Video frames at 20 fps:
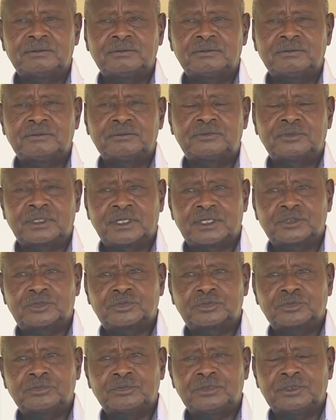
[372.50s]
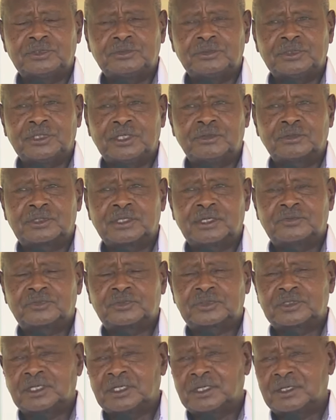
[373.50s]
For us, we are not
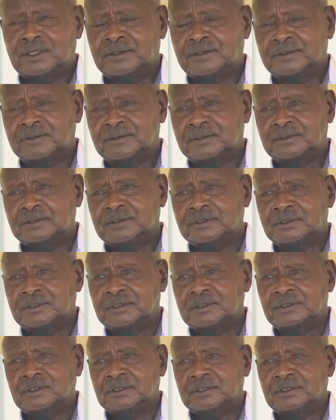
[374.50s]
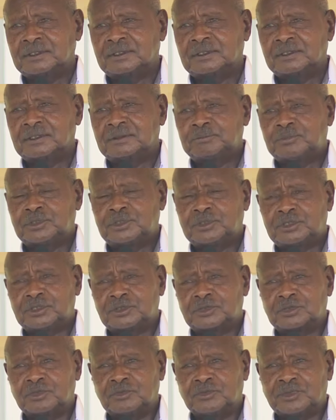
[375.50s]
after
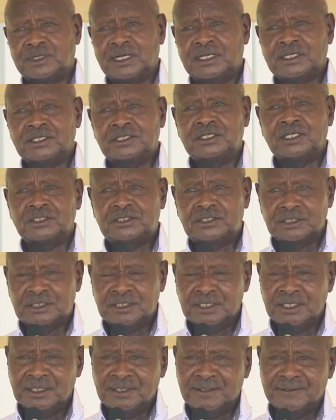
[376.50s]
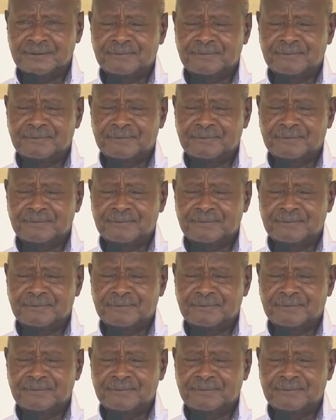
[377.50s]
politics of identity,